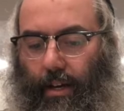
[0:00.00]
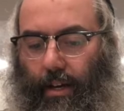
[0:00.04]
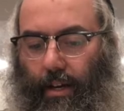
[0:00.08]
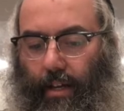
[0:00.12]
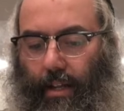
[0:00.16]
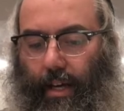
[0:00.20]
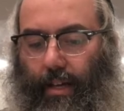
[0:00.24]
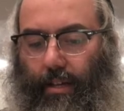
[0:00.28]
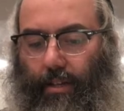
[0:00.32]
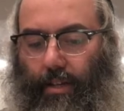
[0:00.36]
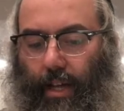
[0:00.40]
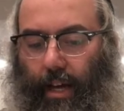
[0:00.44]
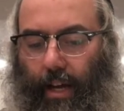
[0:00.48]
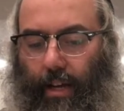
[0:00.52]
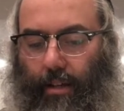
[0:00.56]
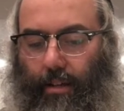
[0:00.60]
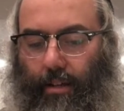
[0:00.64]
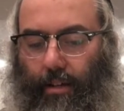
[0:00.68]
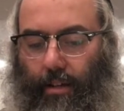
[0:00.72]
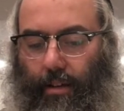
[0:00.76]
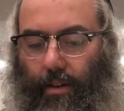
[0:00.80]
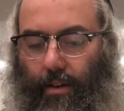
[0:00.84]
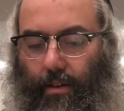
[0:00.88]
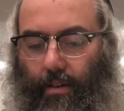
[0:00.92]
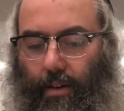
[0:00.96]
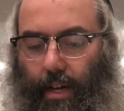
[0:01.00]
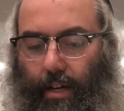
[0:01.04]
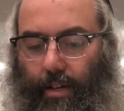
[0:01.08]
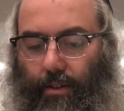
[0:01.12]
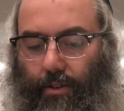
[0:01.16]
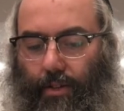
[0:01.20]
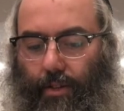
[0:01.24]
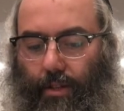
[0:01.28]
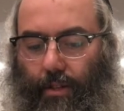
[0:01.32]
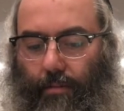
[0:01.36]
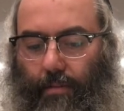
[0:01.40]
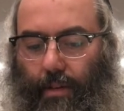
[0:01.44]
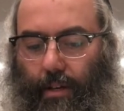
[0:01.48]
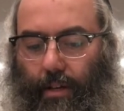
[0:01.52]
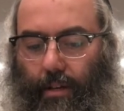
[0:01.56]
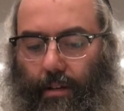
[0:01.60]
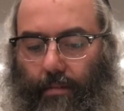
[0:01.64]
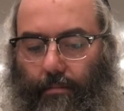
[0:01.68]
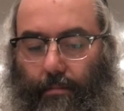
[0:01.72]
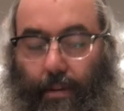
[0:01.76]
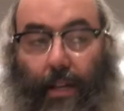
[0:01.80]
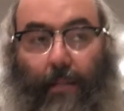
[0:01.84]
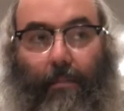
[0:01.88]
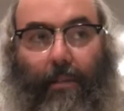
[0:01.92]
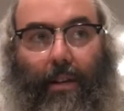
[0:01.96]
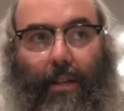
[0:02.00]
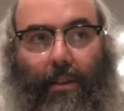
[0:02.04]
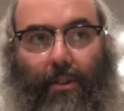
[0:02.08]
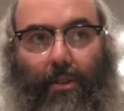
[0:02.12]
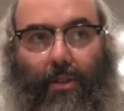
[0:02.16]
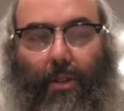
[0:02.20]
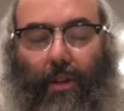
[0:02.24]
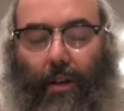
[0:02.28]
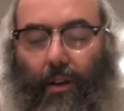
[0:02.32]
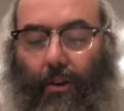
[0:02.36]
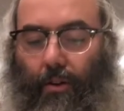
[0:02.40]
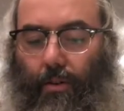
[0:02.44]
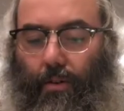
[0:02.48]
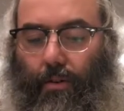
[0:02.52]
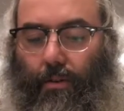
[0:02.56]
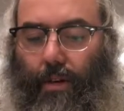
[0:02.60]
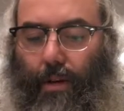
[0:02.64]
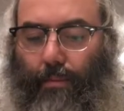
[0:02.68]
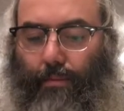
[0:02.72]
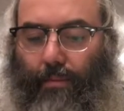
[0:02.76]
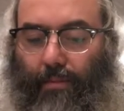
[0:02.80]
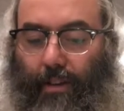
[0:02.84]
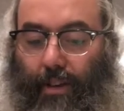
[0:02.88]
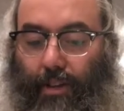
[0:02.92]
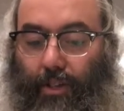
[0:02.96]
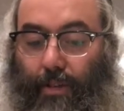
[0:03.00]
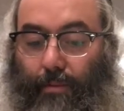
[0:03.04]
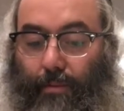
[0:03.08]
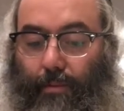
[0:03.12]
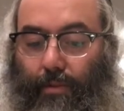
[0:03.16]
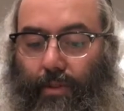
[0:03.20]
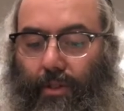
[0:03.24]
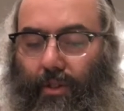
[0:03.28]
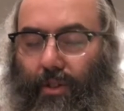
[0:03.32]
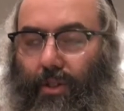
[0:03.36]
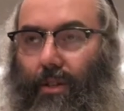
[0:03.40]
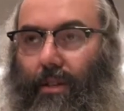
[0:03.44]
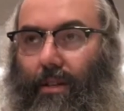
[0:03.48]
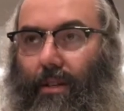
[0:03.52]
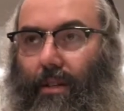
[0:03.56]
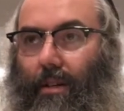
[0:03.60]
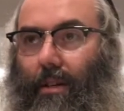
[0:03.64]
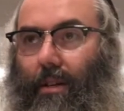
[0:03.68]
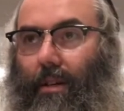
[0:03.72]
That is that, I used to be many years ago a professional musician,